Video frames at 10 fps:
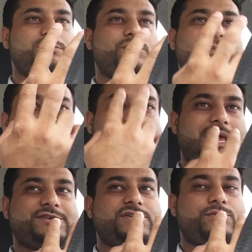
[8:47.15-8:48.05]
when people
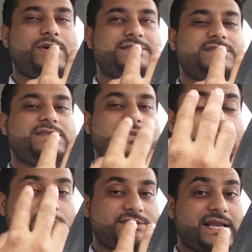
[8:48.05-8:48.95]
ask you the question
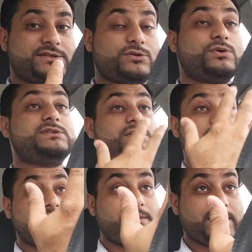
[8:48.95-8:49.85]
the person asks you the question
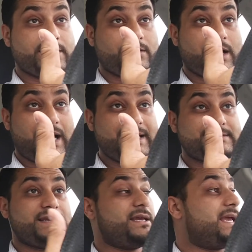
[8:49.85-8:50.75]
look at them in their eyes